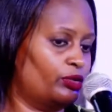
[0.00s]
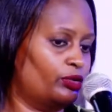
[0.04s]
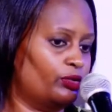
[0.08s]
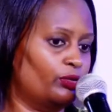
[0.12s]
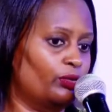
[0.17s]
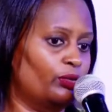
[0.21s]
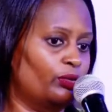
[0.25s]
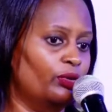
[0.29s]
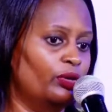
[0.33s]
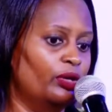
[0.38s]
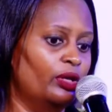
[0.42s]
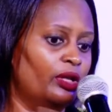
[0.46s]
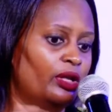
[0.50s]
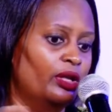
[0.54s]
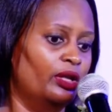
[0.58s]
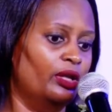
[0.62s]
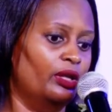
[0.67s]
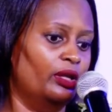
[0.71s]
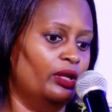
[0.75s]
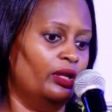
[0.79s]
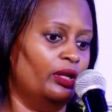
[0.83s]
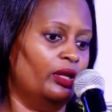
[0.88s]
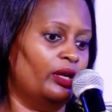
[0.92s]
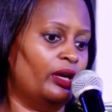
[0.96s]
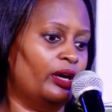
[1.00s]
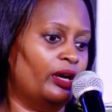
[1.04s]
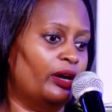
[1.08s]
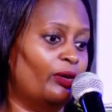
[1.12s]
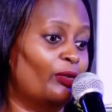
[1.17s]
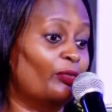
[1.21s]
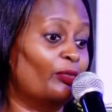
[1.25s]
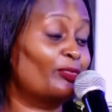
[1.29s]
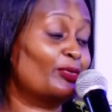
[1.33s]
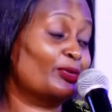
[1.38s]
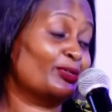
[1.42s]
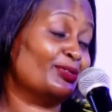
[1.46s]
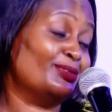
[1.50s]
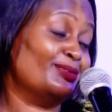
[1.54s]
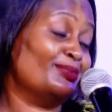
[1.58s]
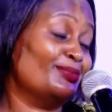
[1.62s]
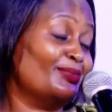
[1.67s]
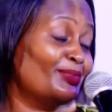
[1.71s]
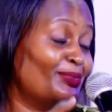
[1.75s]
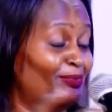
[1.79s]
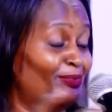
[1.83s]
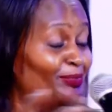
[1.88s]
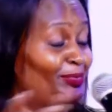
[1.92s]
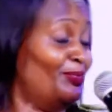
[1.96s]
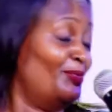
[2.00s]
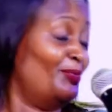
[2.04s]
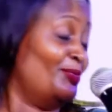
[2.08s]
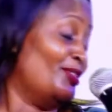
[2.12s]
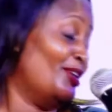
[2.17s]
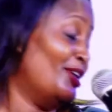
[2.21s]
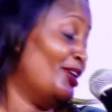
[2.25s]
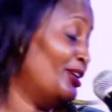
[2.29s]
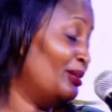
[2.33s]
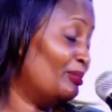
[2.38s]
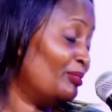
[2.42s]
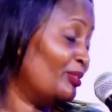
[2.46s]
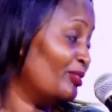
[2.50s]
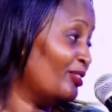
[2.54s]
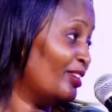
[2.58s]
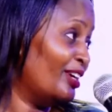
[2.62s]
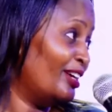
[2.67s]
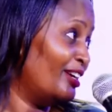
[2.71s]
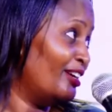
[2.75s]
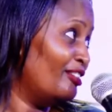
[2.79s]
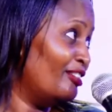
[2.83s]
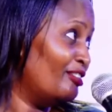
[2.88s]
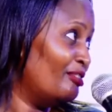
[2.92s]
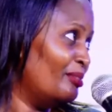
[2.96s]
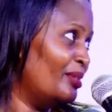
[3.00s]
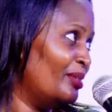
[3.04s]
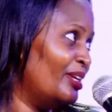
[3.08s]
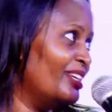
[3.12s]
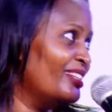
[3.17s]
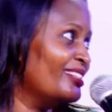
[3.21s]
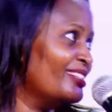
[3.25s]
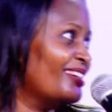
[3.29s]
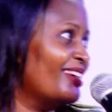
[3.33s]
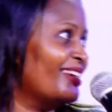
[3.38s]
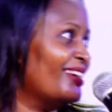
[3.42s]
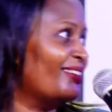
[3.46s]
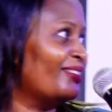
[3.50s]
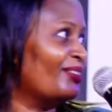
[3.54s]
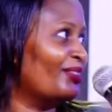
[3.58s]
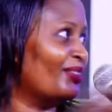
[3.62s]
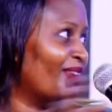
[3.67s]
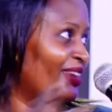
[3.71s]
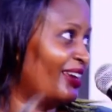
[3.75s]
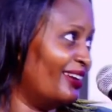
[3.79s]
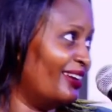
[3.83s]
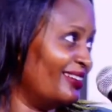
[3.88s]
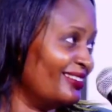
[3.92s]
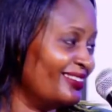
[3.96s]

So, of course, with the help of the government and